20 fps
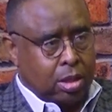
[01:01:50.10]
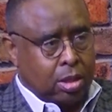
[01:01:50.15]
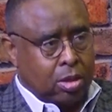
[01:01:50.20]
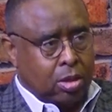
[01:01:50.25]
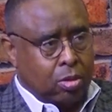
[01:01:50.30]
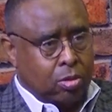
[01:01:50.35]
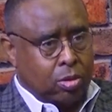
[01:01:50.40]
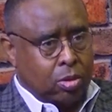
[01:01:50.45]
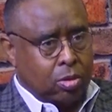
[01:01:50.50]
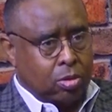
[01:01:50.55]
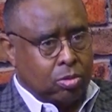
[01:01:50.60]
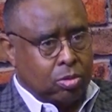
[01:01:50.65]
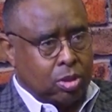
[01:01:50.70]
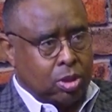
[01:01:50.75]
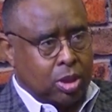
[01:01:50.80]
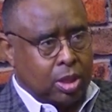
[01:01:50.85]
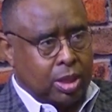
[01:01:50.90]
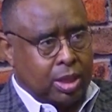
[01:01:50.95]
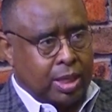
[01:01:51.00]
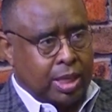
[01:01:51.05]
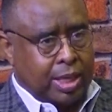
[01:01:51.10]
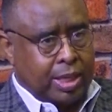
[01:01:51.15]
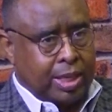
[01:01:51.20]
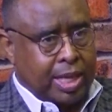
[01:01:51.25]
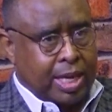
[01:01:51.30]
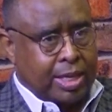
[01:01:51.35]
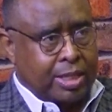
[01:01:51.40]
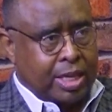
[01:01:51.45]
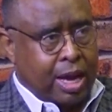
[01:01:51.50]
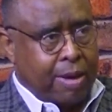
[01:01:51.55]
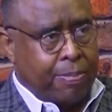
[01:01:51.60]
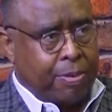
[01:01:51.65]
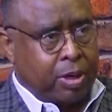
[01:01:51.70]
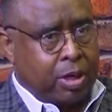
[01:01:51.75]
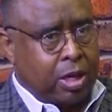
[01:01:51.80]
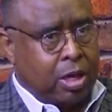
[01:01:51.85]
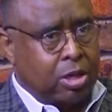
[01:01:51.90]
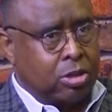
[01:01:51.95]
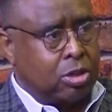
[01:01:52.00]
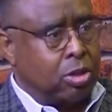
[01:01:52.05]
You know, that type of
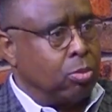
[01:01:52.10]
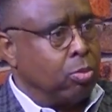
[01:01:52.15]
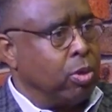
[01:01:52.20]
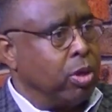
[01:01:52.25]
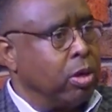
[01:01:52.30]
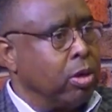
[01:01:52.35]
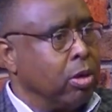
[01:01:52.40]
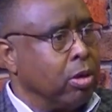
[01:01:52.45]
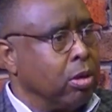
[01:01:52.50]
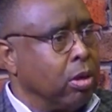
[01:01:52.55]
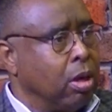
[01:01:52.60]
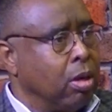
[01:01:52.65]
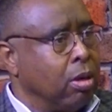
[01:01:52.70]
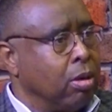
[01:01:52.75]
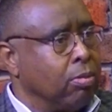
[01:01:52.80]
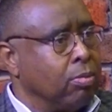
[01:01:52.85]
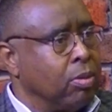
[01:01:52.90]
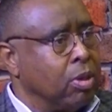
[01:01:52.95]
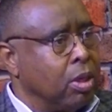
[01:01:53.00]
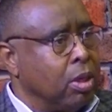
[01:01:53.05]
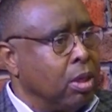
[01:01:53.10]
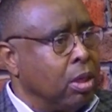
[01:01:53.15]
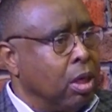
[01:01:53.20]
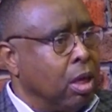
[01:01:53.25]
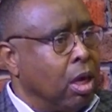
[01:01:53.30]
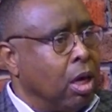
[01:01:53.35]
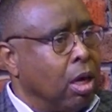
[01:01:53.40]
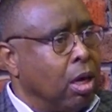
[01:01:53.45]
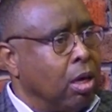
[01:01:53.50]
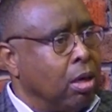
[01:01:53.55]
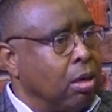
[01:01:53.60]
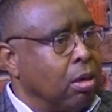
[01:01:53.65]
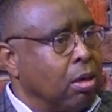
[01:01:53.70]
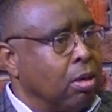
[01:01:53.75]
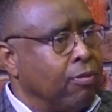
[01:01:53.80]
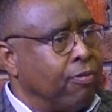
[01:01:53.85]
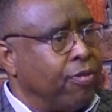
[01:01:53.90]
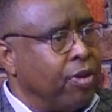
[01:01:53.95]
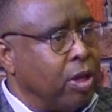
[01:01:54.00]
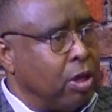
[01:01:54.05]
custom where a
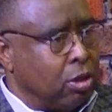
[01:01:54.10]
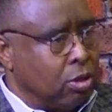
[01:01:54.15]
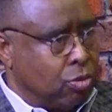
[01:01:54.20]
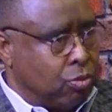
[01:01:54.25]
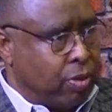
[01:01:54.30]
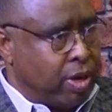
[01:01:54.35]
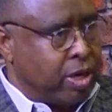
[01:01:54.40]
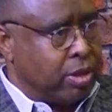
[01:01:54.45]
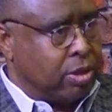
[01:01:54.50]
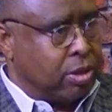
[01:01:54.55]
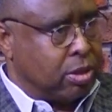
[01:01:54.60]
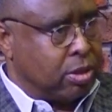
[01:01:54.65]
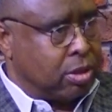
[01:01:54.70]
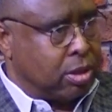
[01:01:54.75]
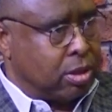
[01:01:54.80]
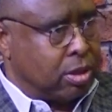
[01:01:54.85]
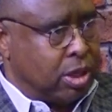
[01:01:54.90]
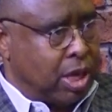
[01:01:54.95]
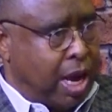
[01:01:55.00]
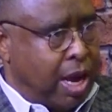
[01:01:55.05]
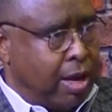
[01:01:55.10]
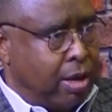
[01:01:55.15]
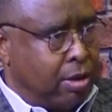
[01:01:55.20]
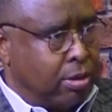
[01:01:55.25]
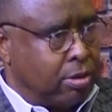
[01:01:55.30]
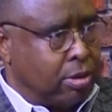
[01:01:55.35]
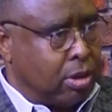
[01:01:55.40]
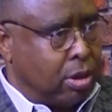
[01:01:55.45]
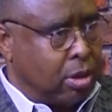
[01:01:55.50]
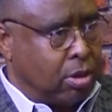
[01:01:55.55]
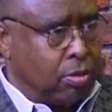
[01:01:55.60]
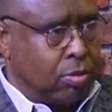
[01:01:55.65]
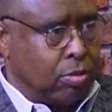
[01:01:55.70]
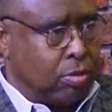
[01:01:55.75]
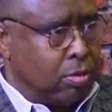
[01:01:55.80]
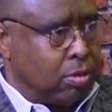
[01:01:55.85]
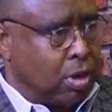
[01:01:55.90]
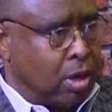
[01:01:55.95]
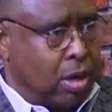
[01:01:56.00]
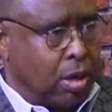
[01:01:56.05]
village raises a child. You know,
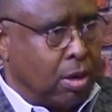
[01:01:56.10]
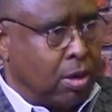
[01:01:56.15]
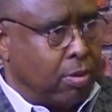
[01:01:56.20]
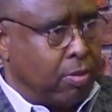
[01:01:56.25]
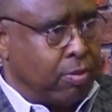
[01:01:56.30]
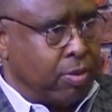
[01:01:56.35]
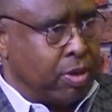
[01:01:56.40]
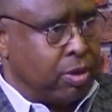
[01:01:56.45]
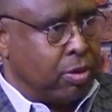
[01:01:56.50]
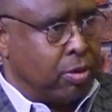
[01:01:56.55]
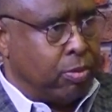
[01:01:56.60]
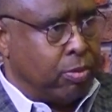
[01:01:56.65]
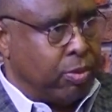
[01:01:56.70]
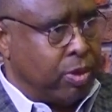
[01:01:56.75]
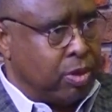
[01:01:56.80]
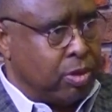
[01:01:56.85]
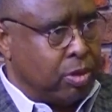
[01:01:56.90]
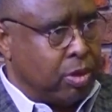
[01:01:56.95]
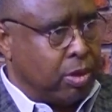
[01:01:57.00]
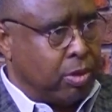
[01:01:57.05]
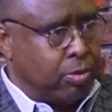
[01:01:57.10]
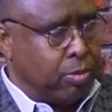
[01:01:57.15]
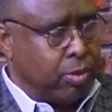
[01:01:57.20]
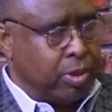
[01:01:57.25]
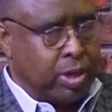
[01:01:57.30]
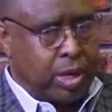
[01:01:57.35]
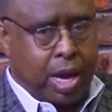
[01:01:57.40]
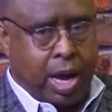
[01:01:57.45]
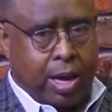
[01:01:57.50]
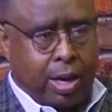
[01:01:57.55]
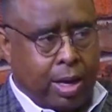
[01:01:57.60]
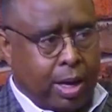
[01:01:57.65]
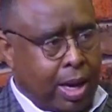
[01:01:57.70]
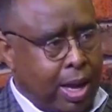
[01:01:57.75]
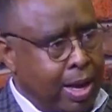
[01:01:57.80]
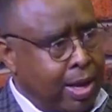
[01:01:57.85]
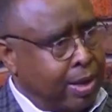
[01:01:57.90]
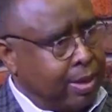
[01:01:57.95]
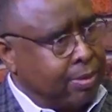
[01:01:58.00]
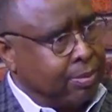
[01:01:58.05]
when you're out of line.